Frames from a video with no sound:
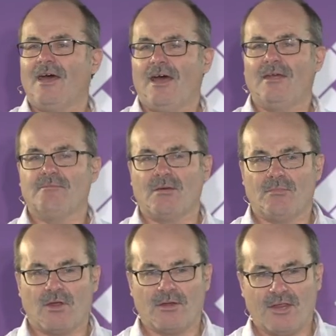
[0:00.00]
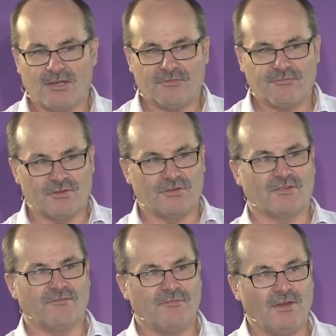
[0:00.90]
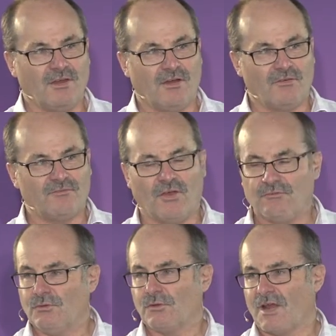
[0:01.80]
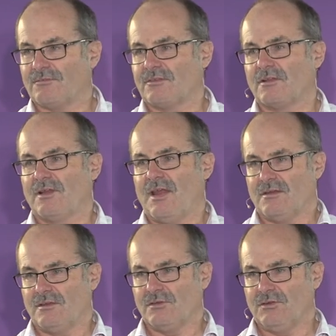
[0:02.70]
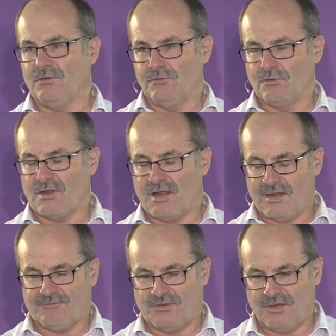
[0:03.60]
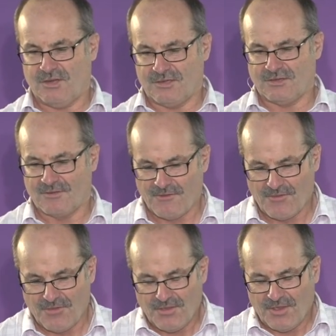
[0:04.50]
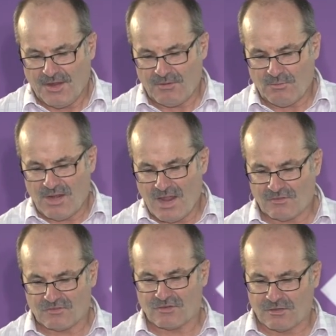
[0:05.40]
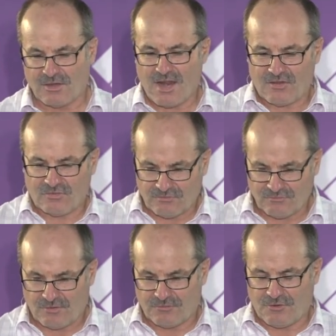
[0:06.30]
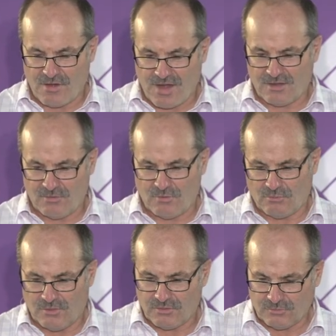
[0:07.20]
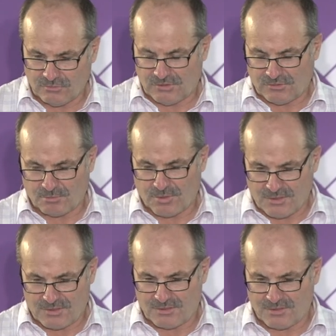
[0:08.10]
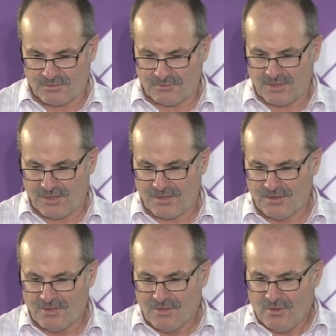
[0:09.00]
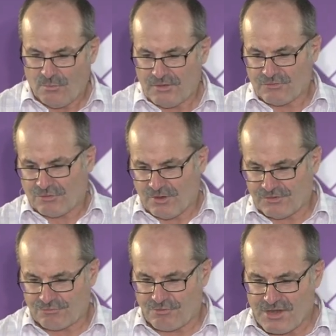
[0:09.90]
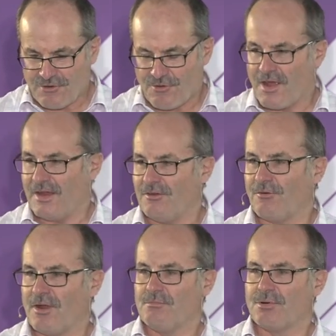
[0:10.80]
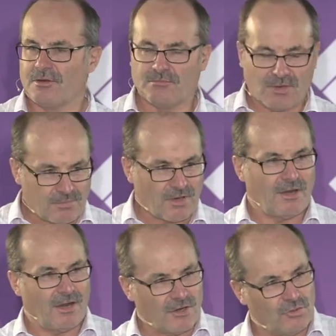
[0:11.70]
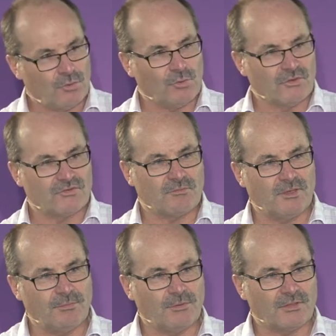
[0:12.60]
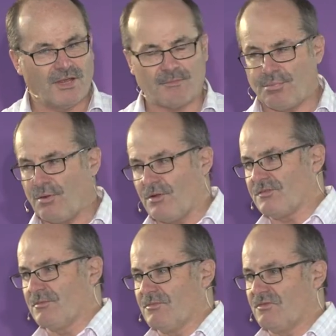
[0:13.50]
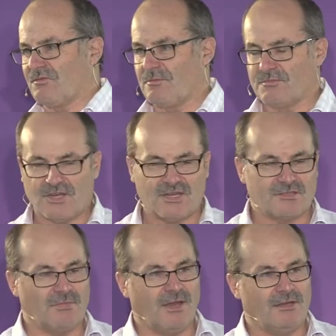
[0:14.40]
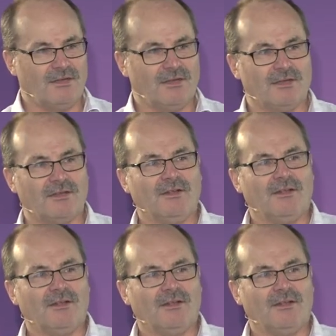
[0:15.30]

And Maori had a philosophy of you look after the land and you look after it. And we had this clash of creating what we call Little Britain, where we tried to recreate Great Britain by bringing out gorse, and we brought out possums from Tasmania.